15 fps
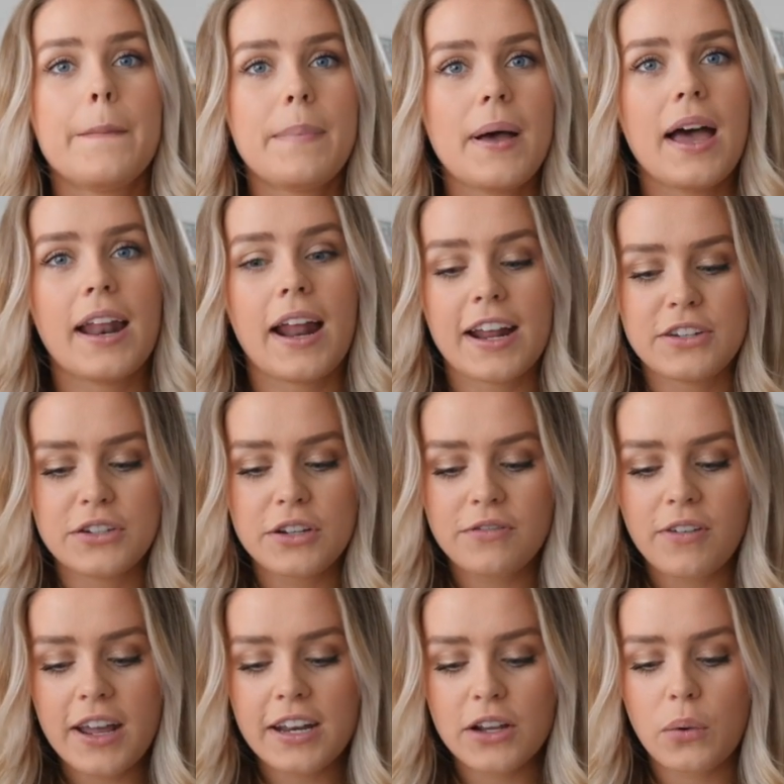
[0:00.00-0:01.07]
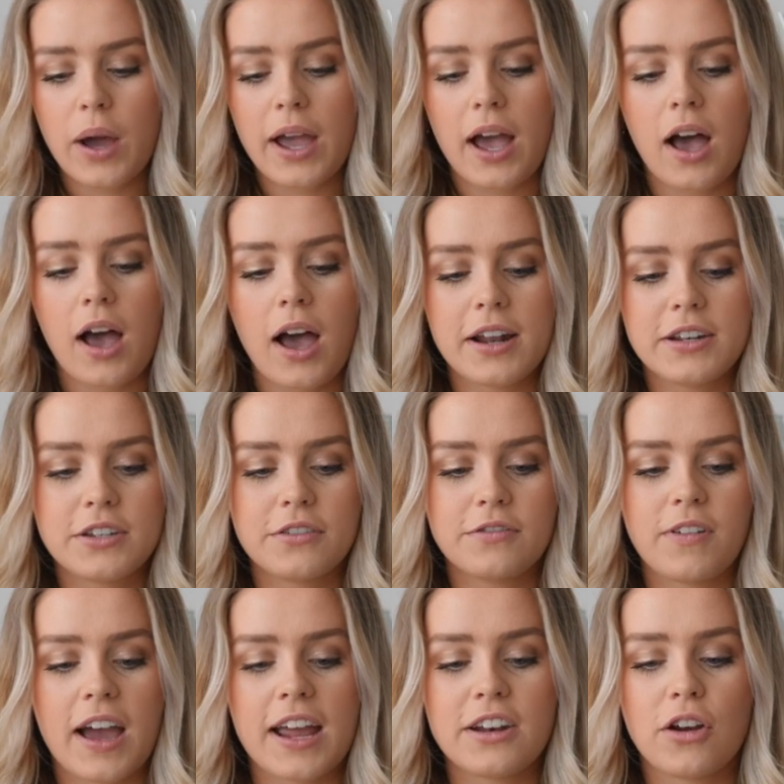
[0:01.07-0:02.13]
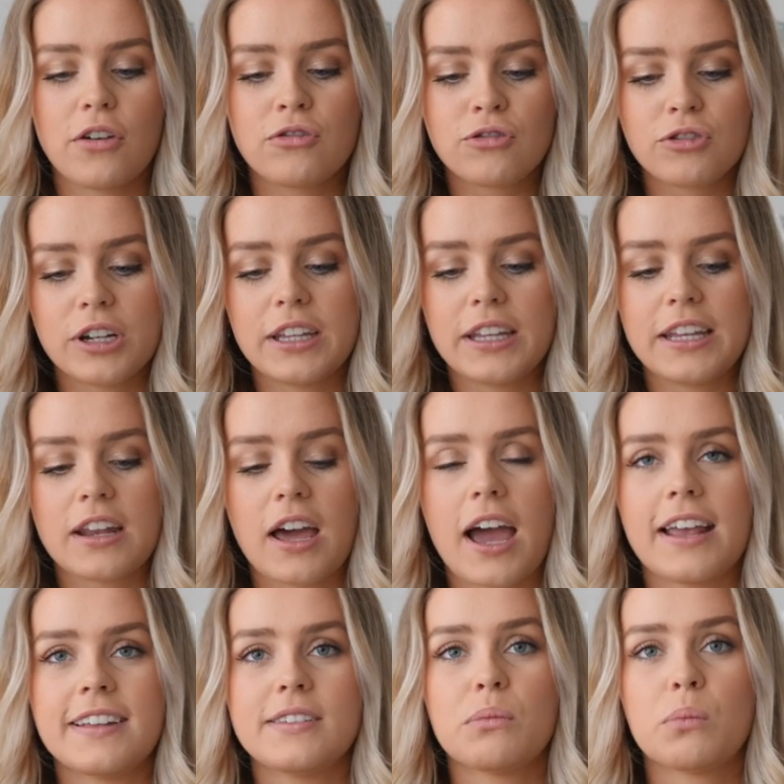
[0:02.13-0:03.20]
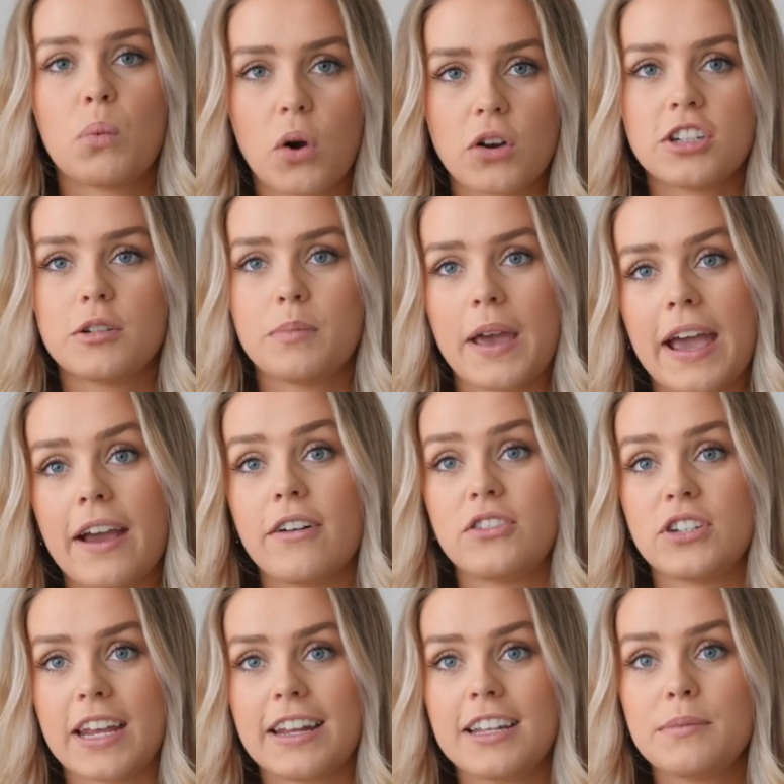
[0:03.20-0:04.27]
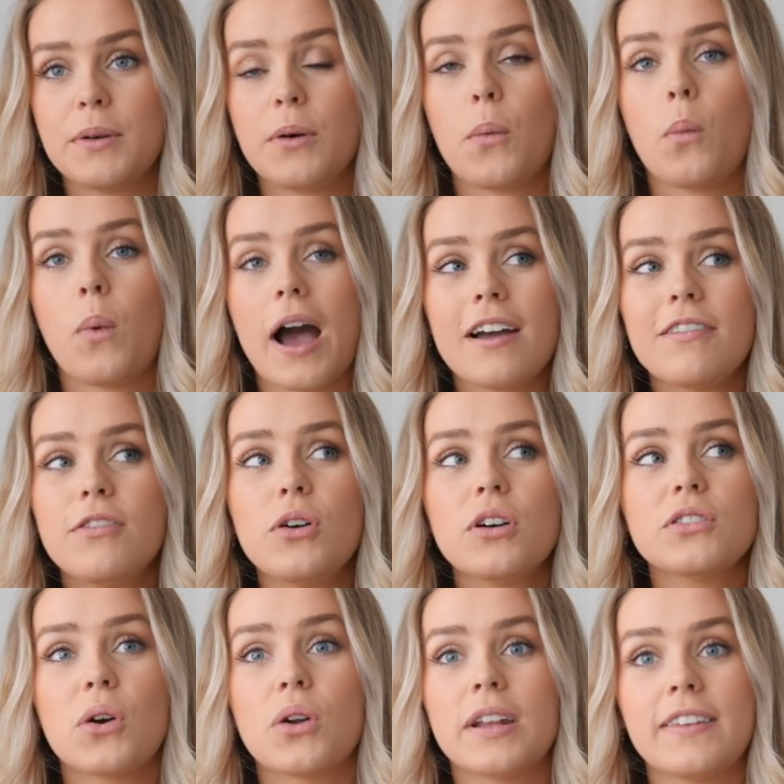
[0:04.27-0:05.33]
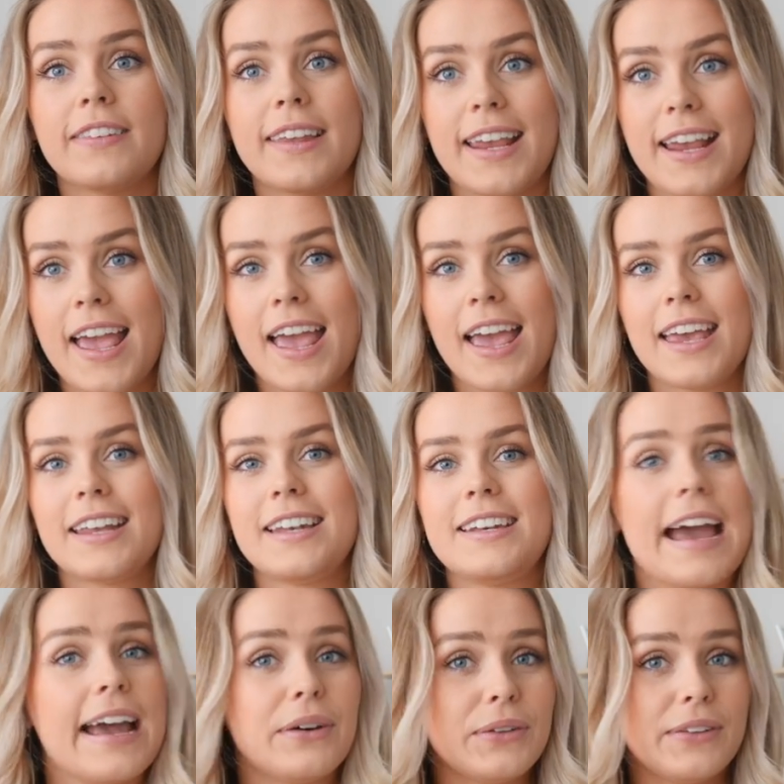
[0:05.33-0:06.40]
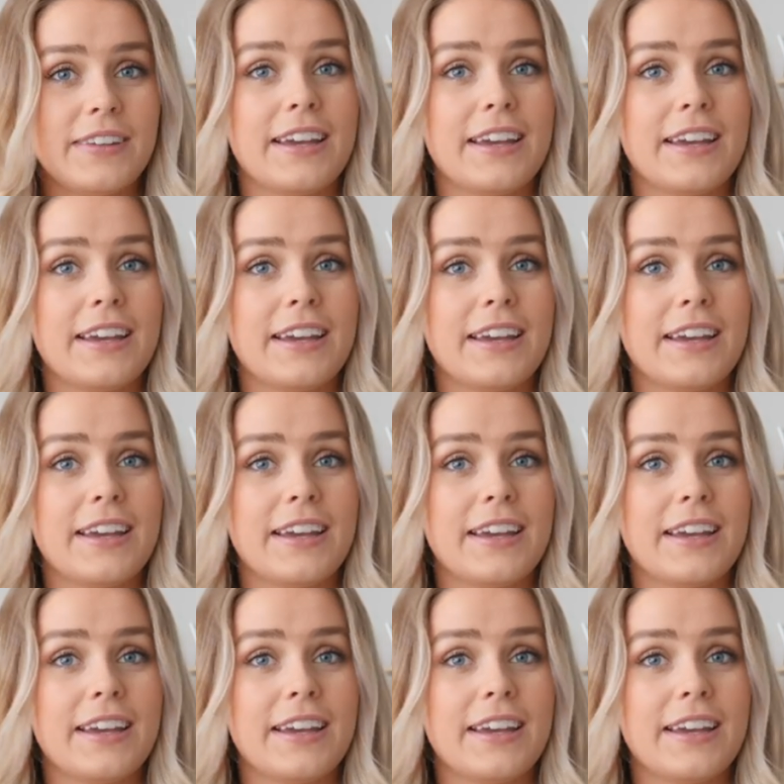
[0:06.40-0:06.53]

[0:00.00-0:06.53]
But I do find it quite hard to find a really nice washed pair of jeans, but White Fox honestly nails